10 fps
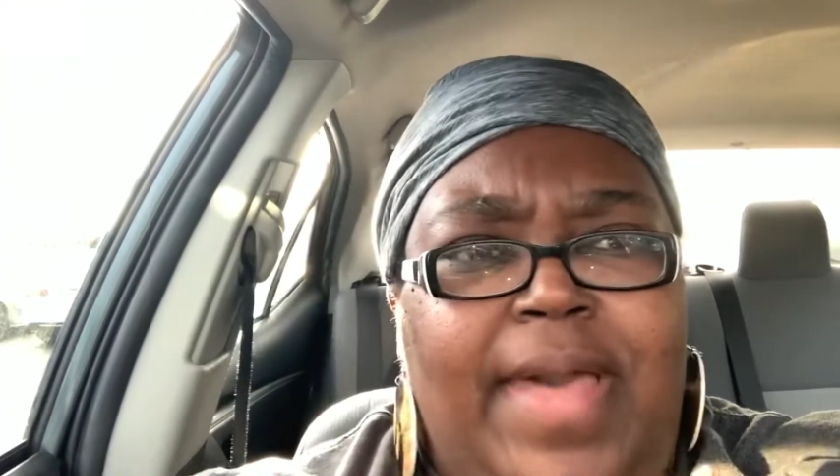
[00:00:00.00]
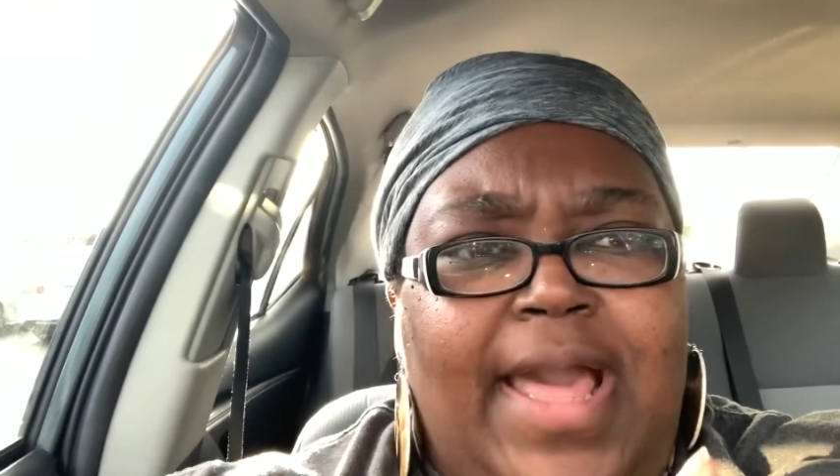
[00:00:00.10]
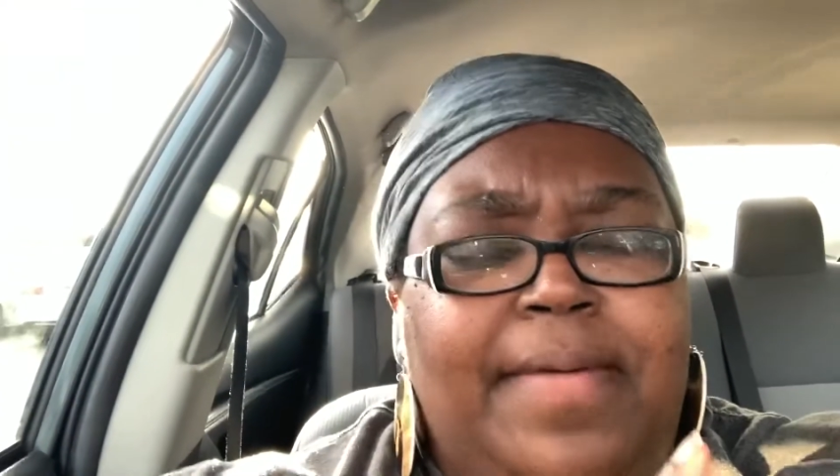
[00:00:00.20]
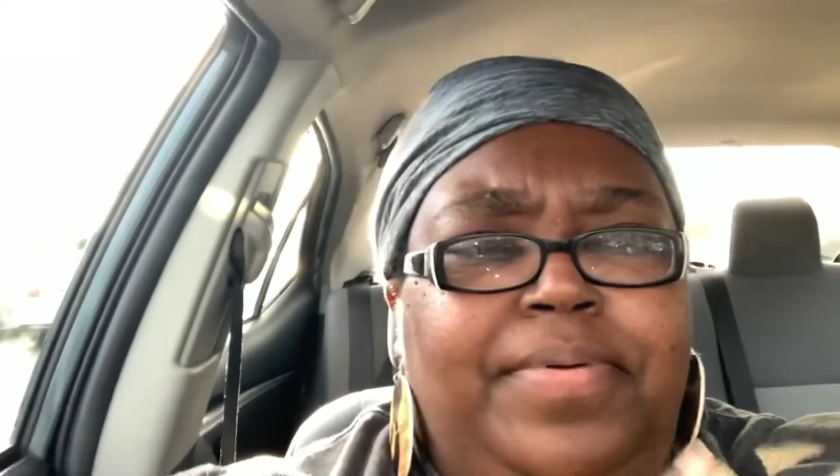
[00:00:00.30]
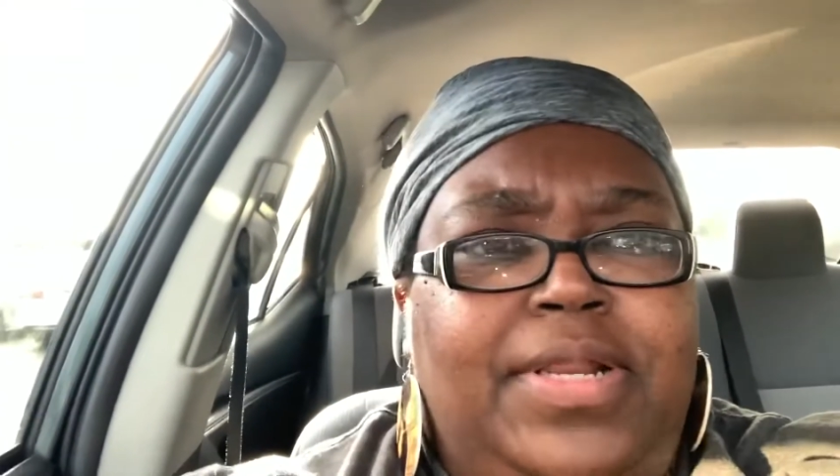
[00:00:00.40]

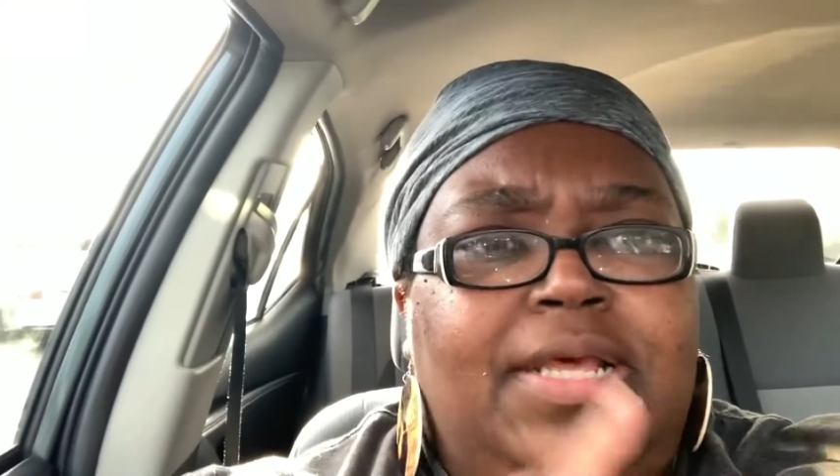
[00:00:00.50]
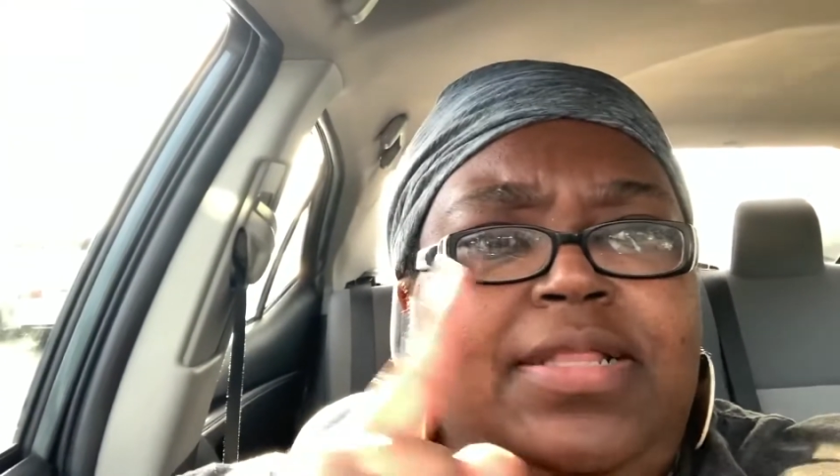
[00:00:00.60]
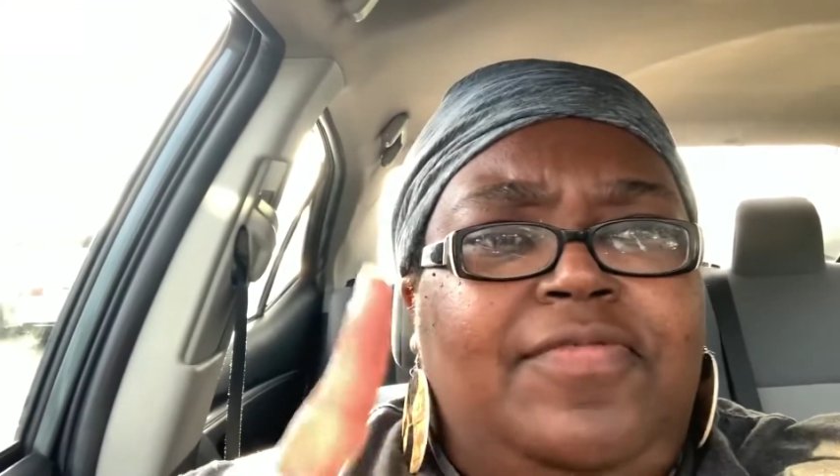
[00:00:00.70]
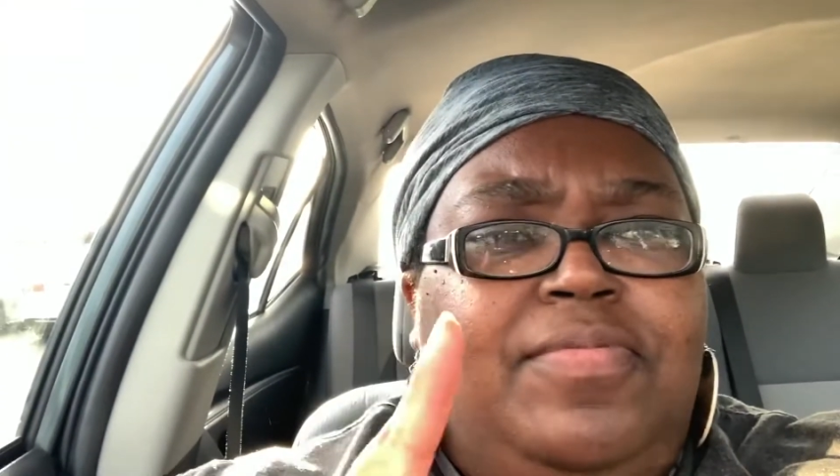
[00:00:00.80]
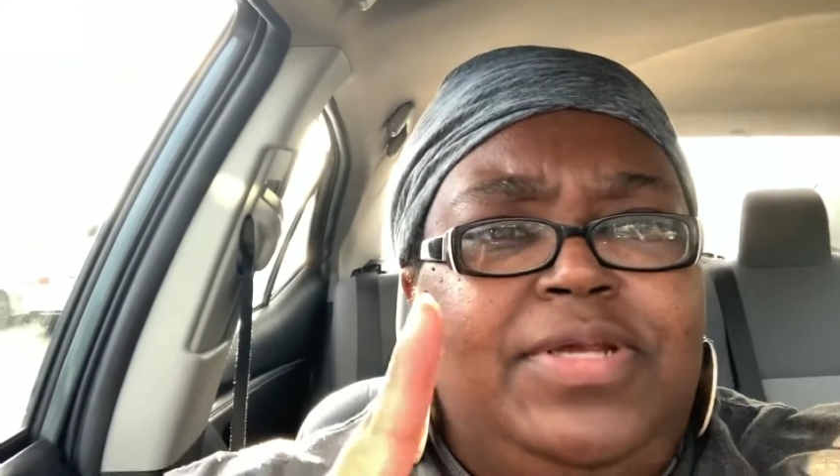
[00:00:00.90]
back and put in
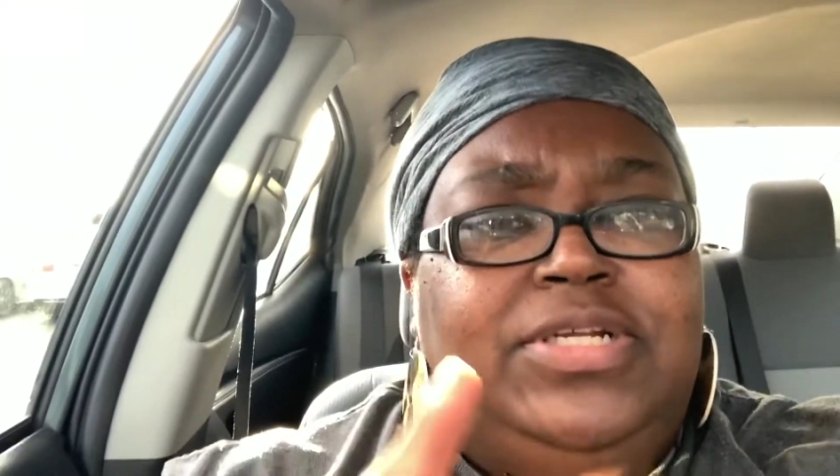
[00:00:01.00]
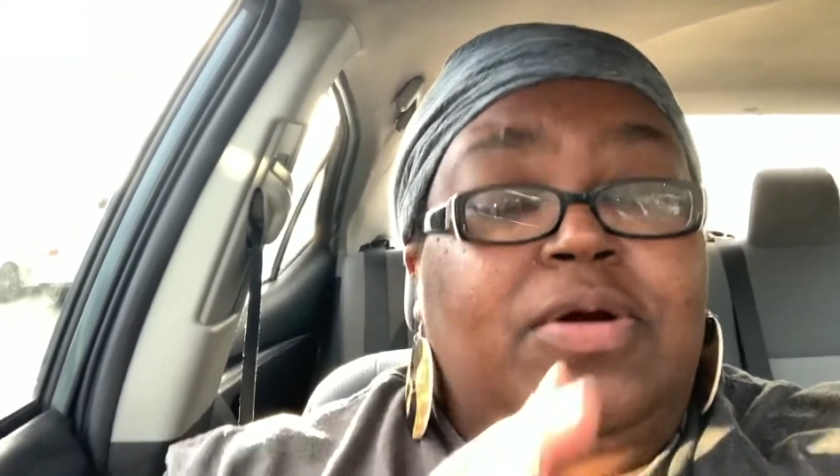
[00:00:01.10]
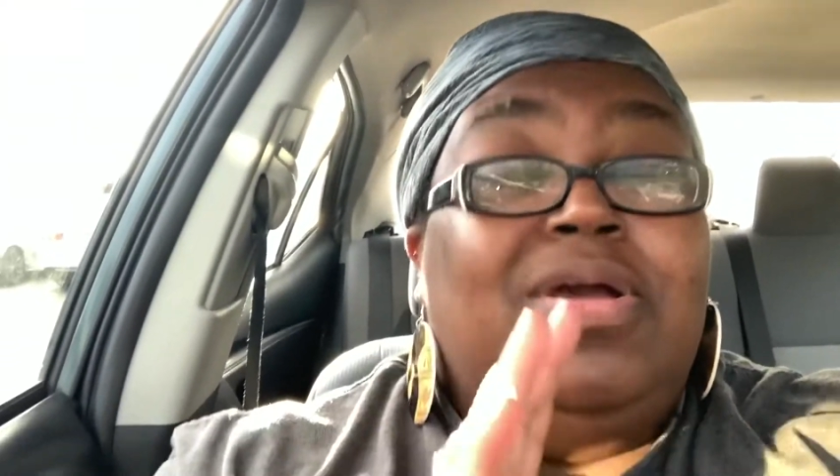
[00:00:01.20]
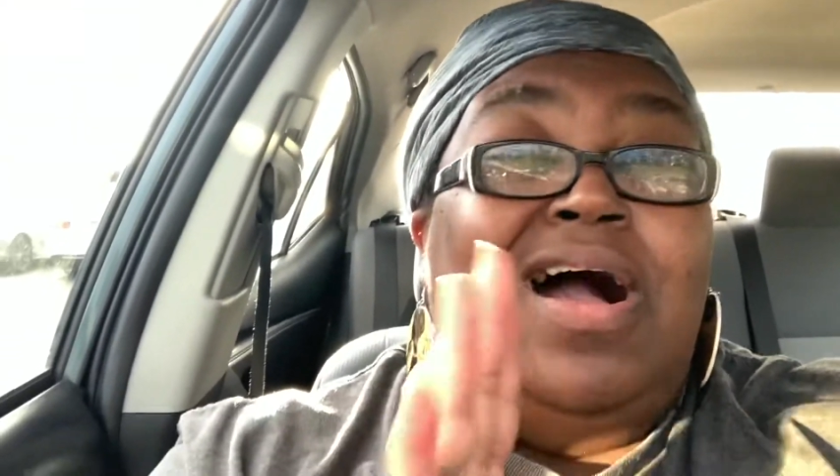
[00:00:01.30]
the information.